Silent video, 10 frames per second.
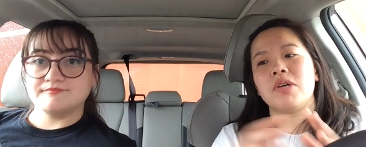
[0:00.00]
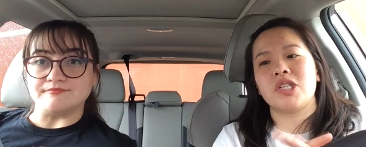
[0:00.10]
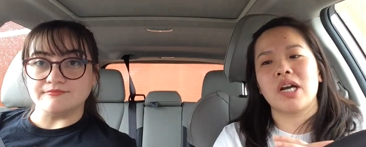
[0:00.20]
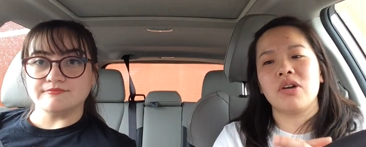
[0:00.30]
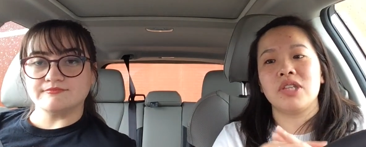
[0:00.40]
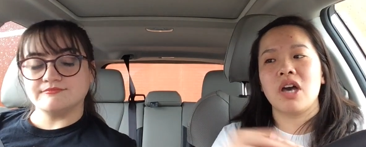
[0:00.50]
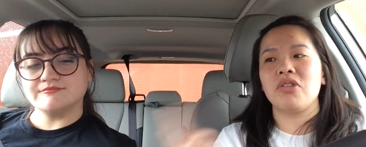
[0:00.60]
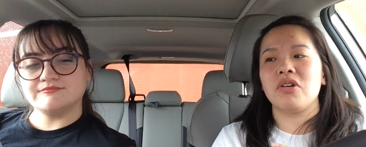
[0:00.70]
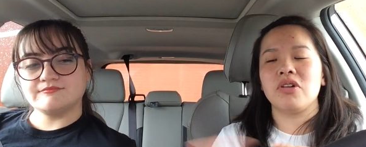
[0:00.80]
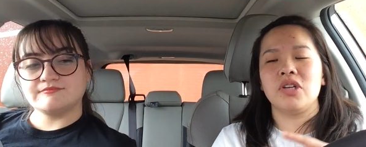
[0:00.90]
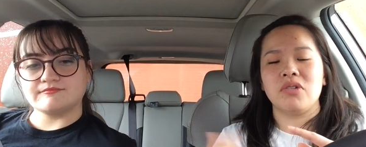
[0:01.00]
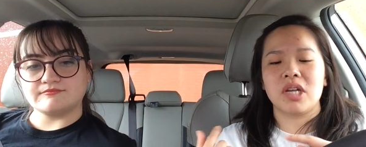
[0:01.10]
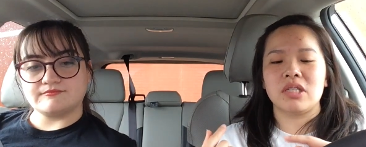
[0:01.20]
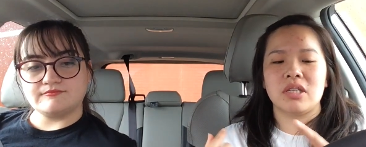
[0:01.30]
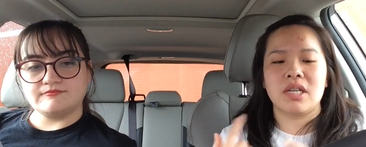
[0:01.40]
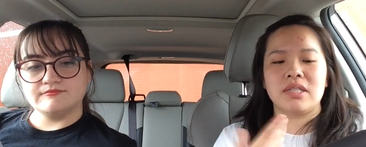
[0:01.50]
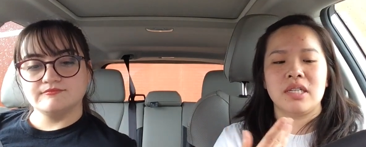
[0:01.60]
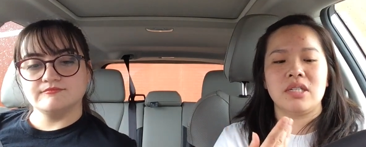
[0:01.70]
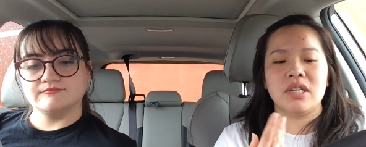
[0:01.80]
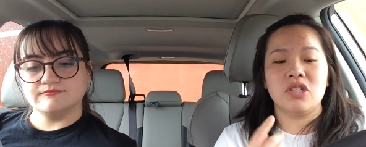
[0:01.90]
Speaker 1: but check out the other units:
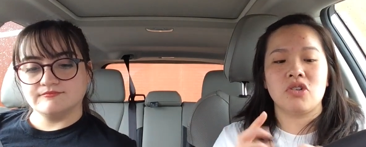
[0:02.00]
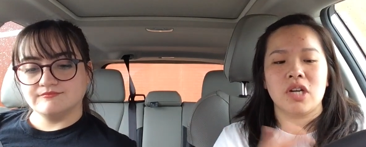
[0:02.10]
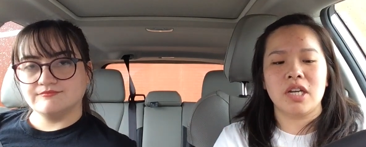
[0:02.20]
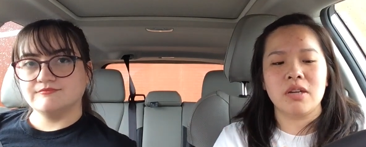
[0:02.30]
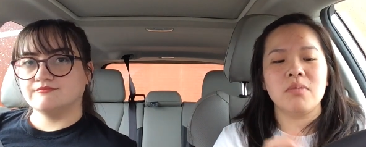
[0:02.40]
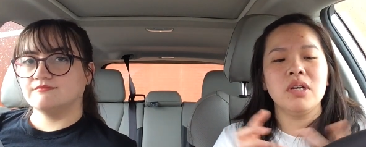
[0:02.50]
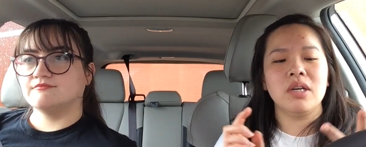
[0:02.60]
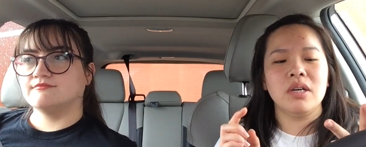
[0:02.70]
NCT Dream,